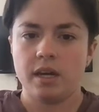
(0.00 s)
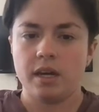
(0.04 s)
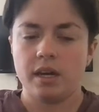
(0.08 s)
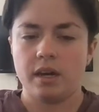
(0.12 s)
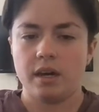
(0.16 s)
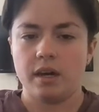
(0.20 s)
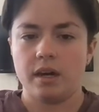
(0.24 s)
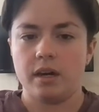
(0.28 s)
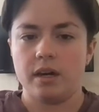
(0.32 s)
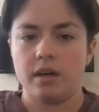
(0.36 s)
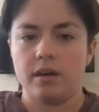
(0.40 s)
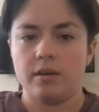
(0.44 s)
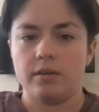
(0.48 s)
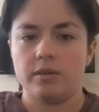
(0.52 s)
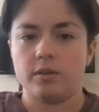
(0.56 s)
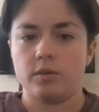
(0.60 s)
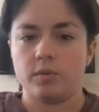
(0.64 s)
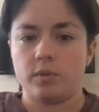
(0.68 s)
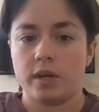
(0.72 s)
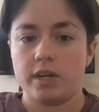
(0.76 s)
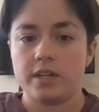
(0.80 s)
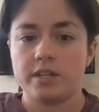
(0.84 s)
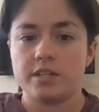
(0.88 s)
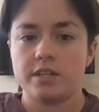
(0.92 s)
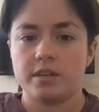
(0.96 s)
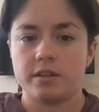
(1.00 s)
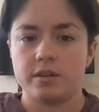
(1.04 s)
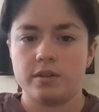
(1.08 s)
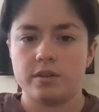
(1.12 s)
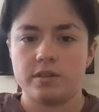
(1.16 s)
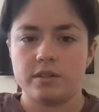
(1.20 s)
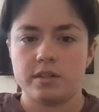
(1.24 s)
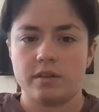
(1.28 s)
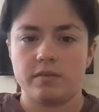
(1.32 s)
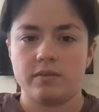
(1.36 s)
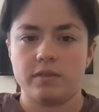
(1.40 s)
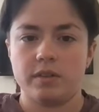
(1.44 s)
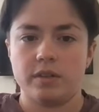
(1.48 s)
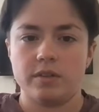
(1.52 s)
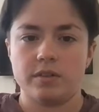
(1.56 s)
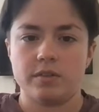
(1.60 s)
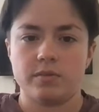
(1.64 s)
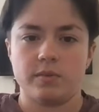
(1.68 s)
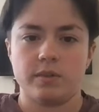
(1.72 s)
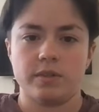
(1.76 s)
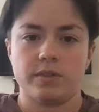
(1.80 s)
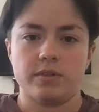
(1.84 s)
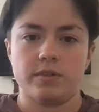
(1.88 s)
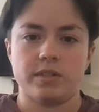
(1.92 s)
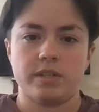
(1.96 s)
the ratios of those
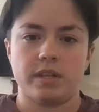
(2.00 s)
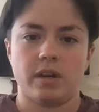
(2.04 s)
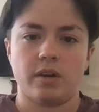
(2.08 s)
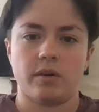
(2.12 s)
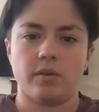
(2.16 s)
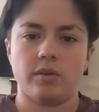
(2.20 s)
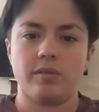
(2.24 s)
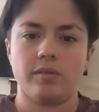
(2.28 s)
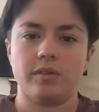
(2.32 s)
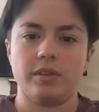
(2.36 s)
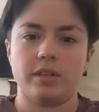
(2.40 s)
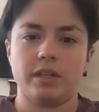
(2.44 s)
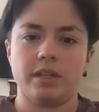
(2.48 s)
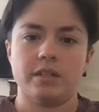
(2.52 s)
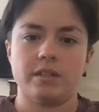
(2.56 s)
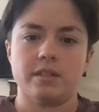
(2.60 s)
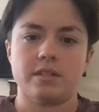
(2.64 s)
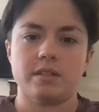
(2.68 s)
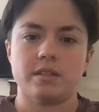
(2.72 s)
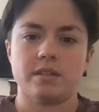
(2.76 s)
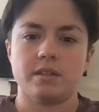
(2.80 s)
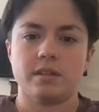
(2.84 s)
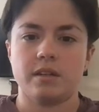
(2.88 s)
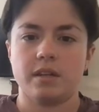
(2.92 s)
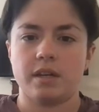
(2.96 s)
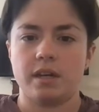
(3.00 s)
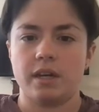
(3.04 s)
reducing equivalents,